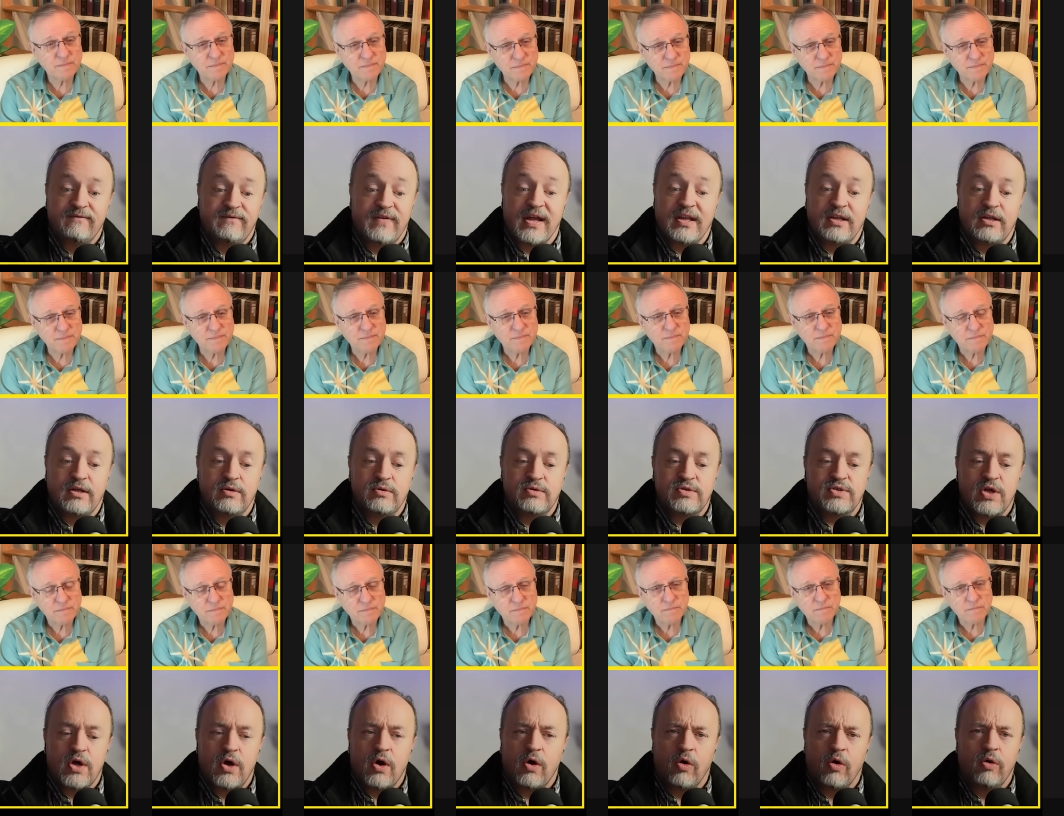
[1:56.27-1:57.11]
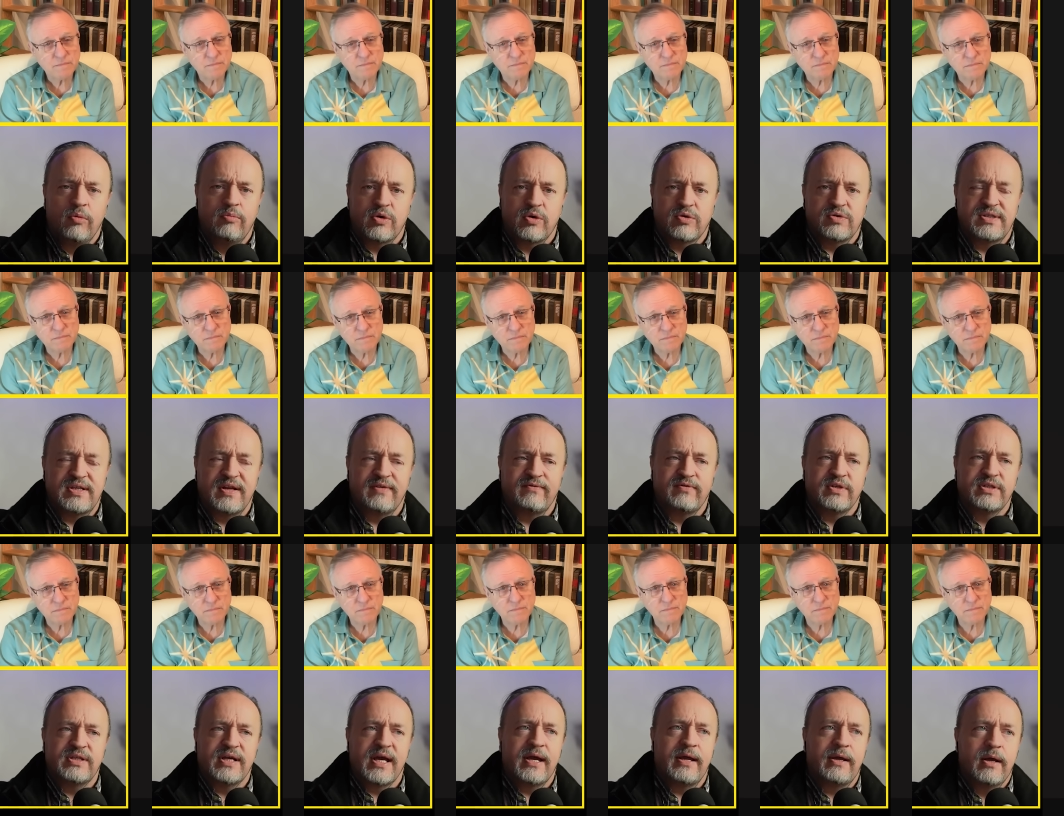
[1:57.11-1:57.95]
Speaker 1: venues almost
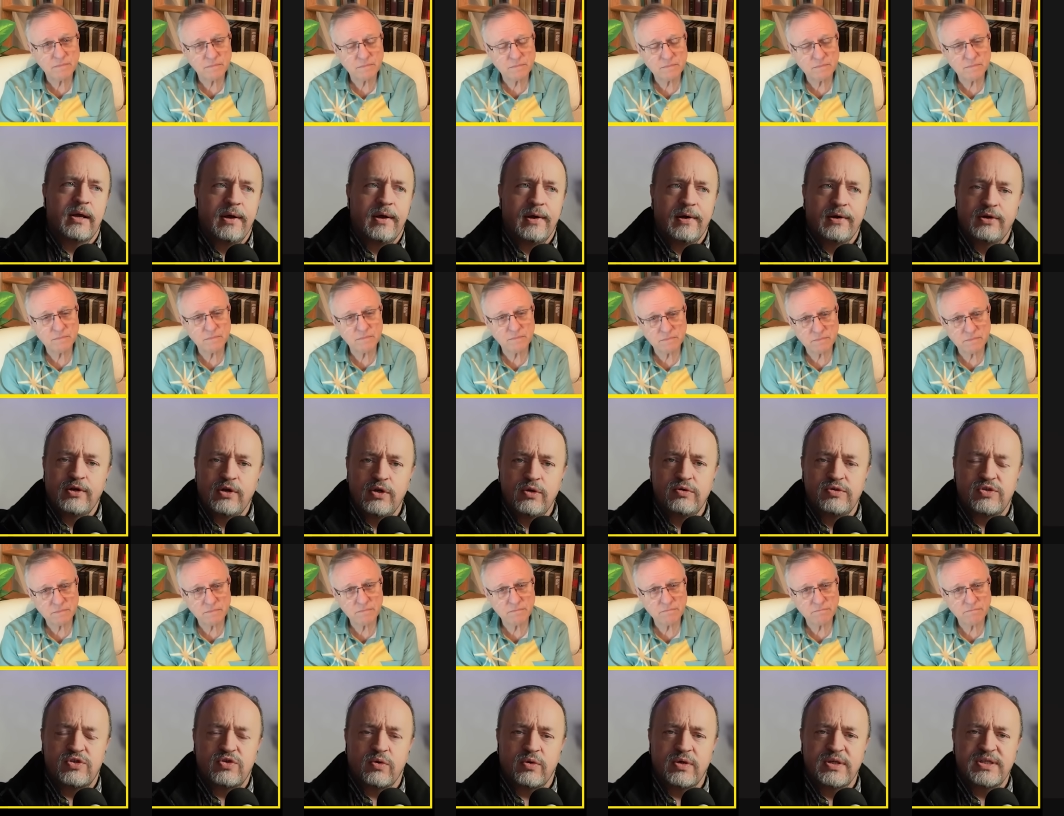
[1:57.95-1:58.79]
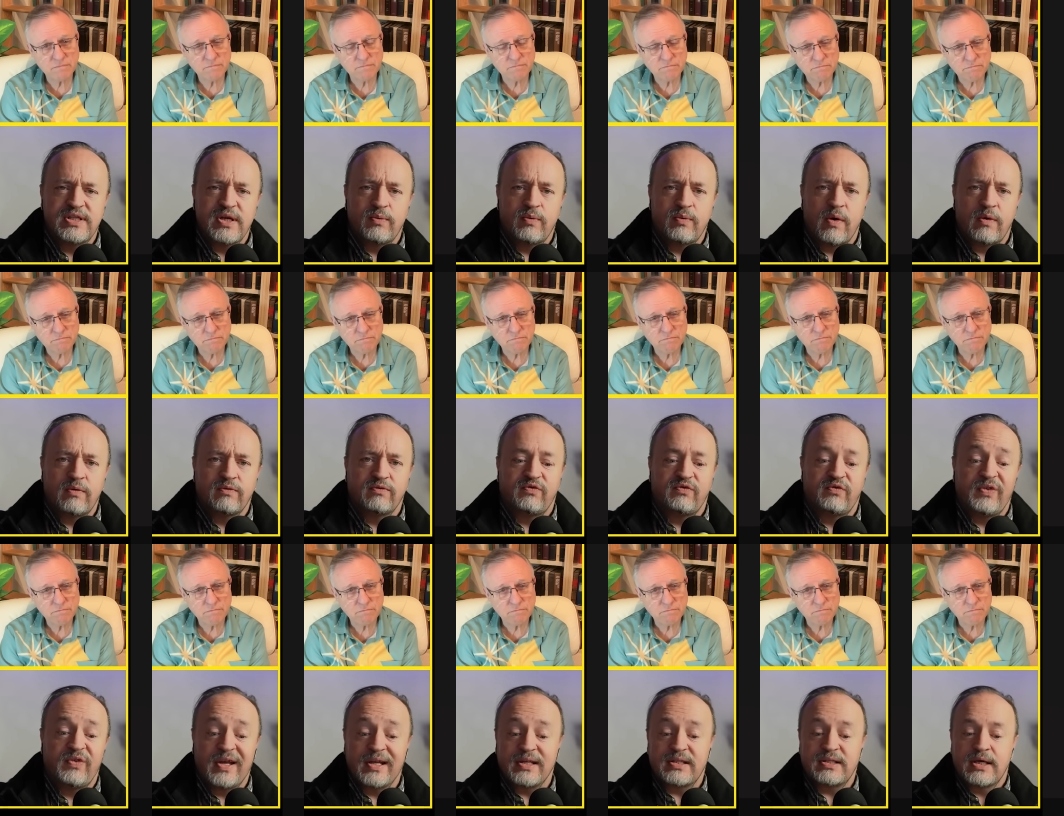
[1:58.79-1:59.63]
every day. News stories that won't
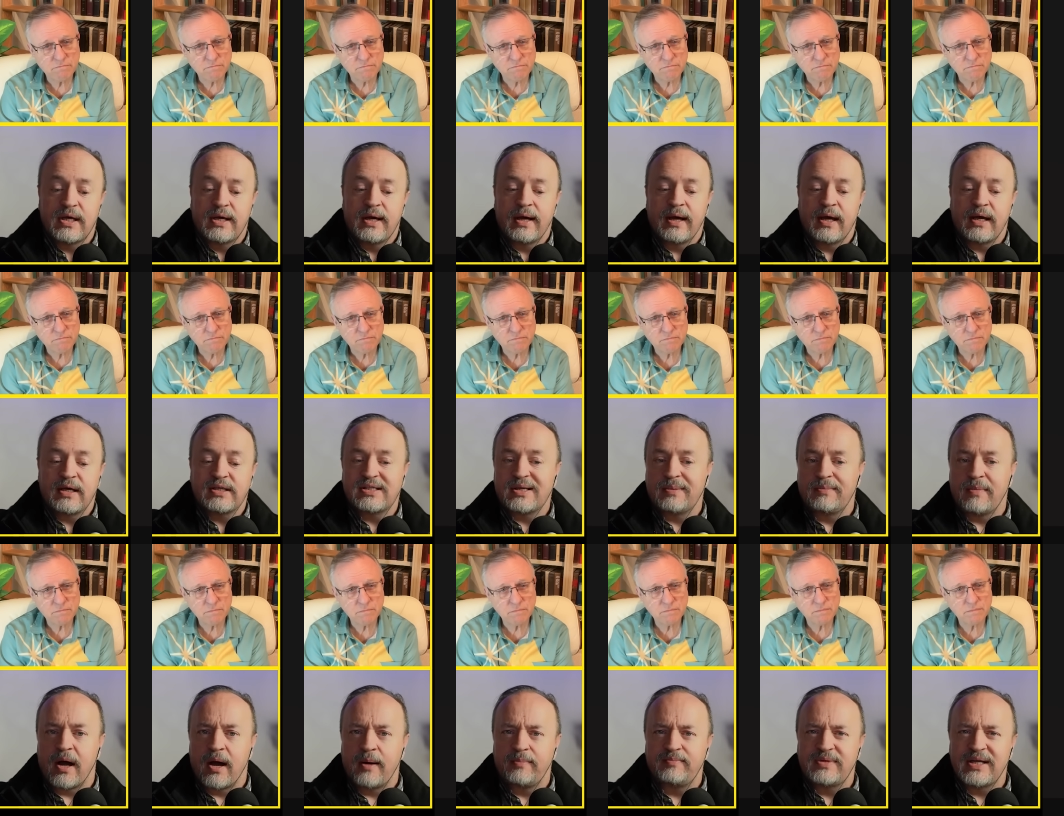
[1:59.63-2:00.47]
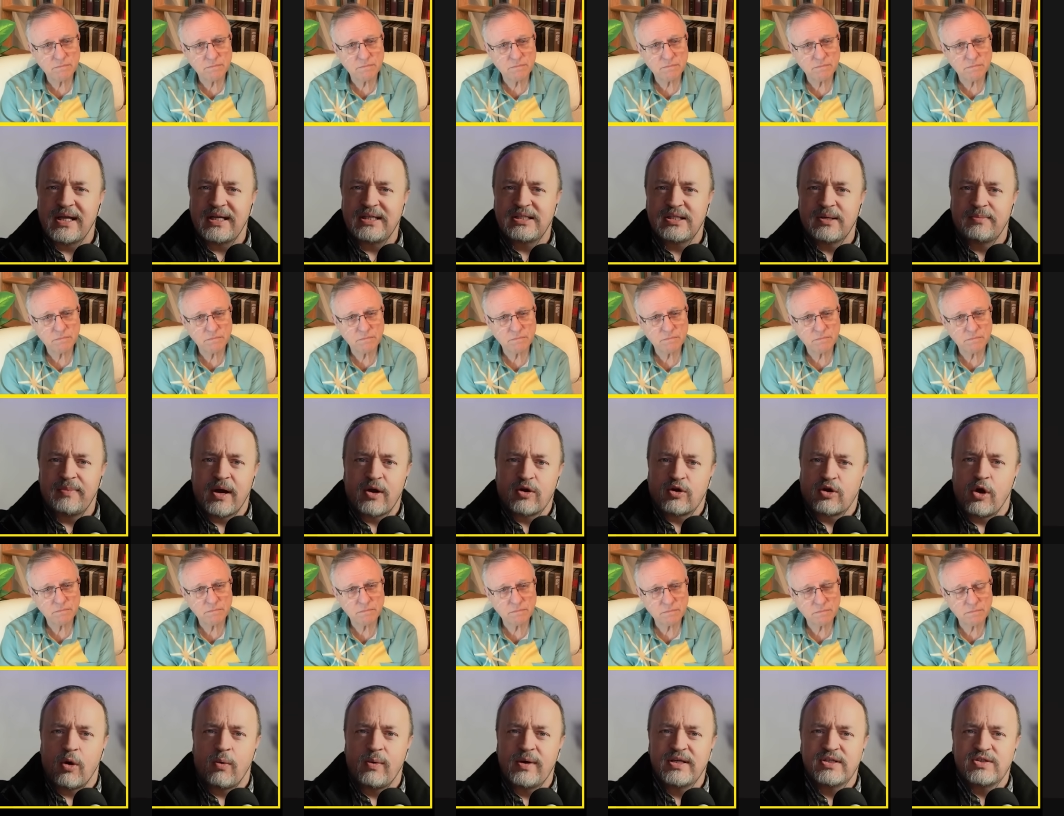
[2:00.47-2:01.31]
fit, uh, some updates
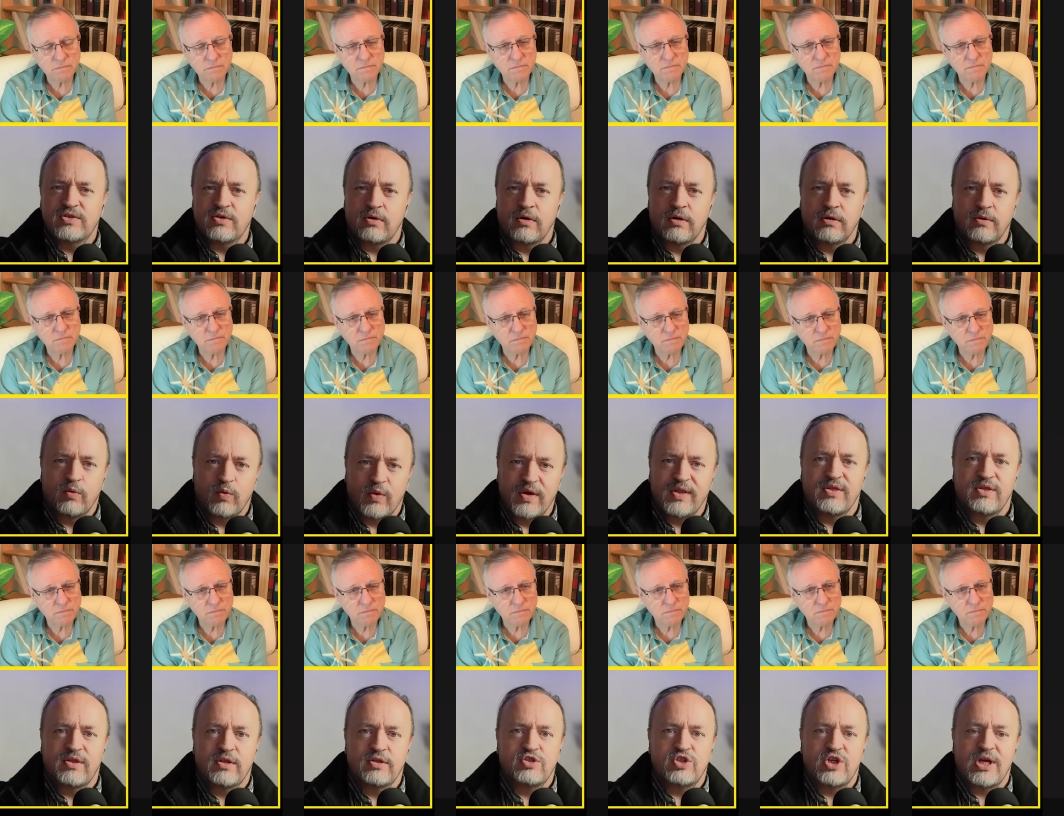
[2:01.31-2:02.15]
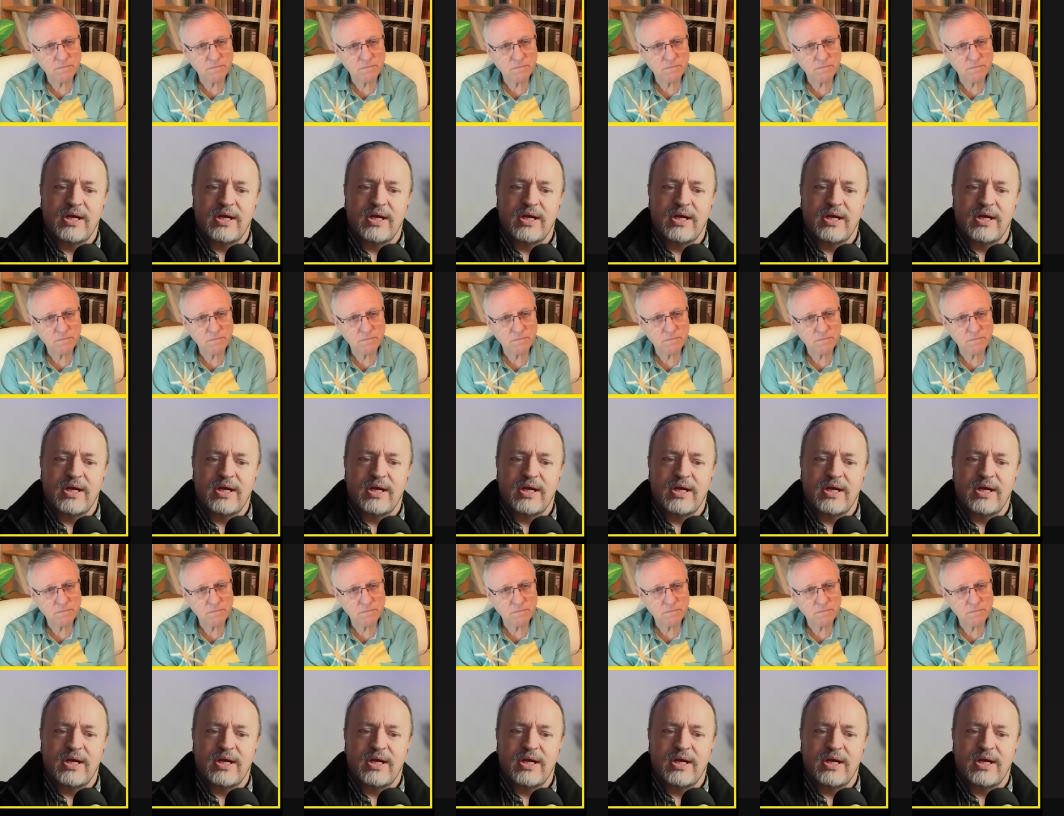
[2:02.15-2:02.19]
about goings on with the